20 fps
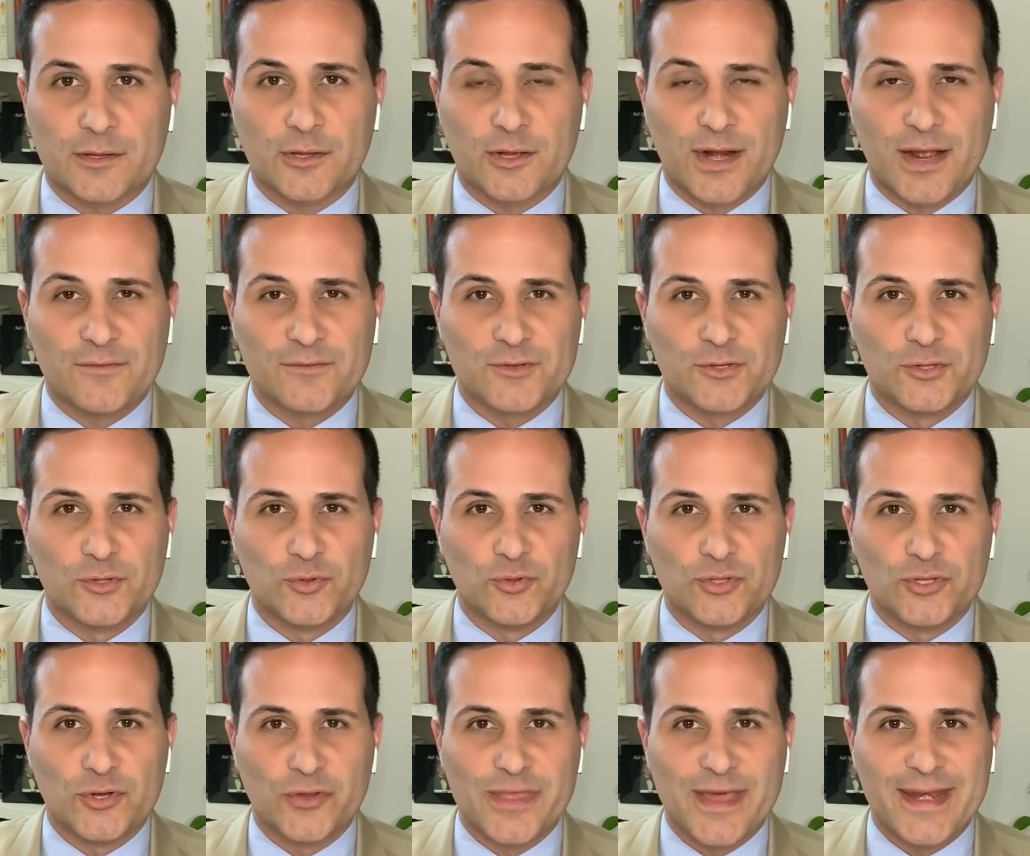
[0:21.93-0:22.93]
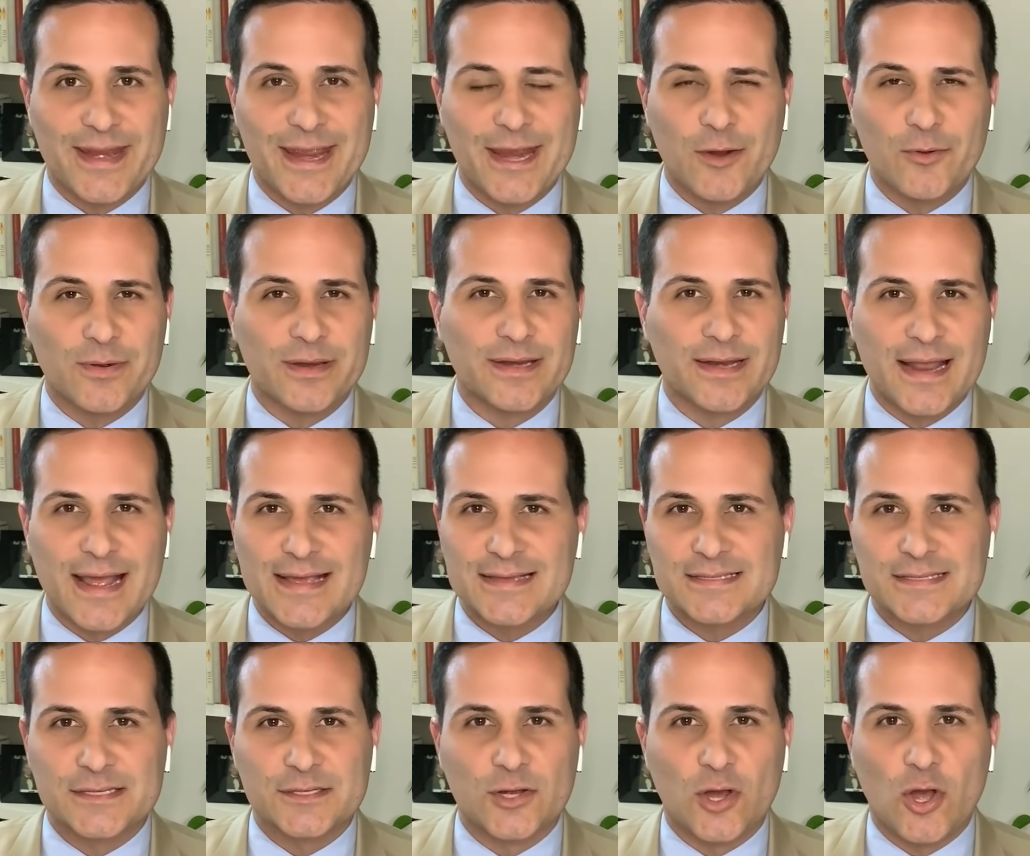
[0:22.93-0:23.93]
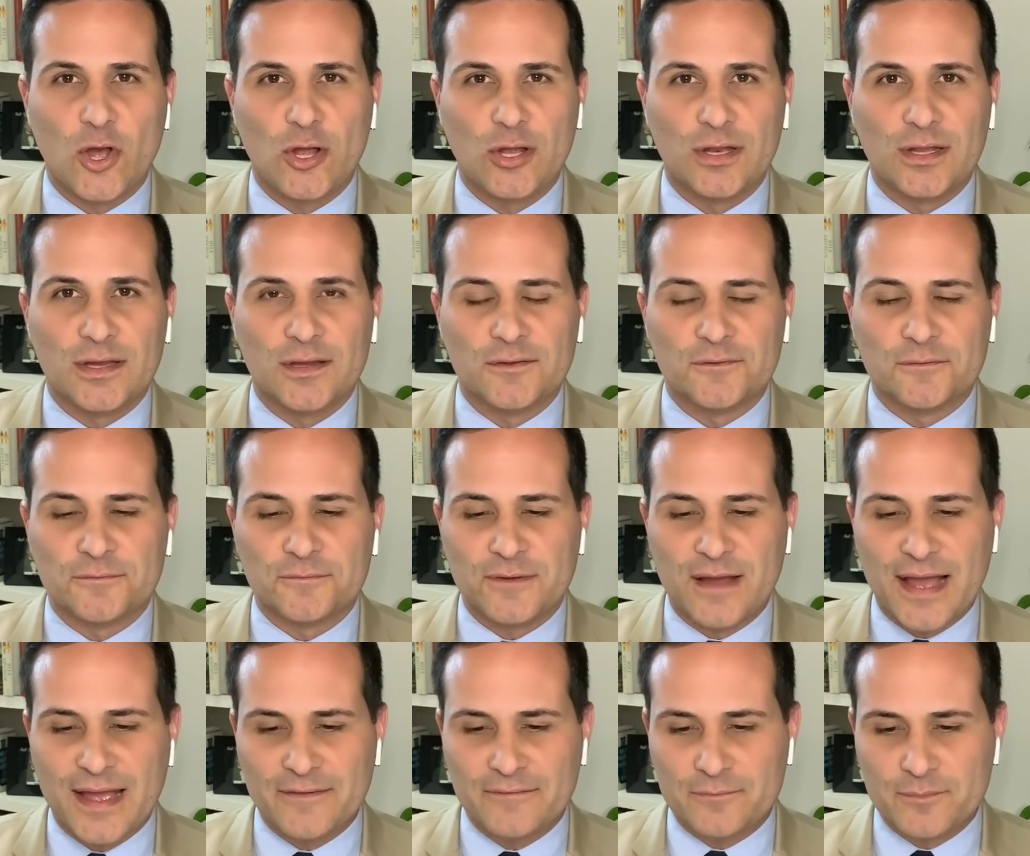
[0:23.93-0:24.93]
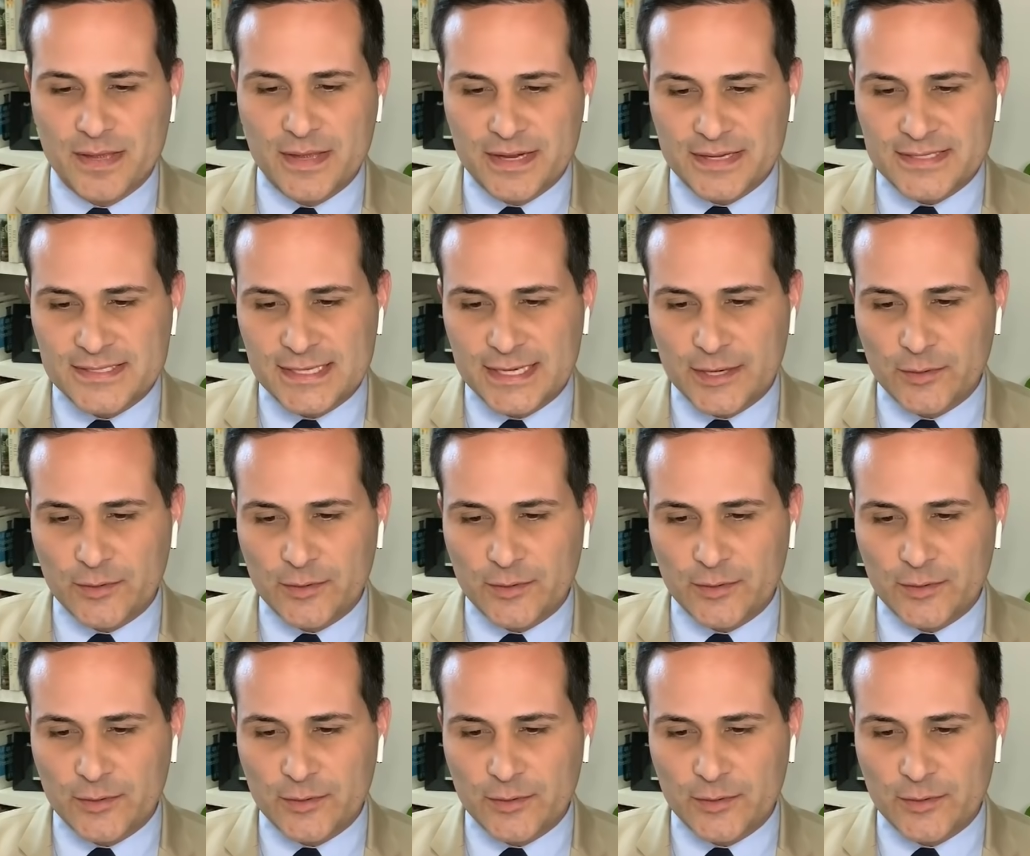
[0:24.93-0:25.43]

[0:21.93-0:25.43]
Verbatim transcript: Good afternoon. You know, that hearing lasted all of five minutes.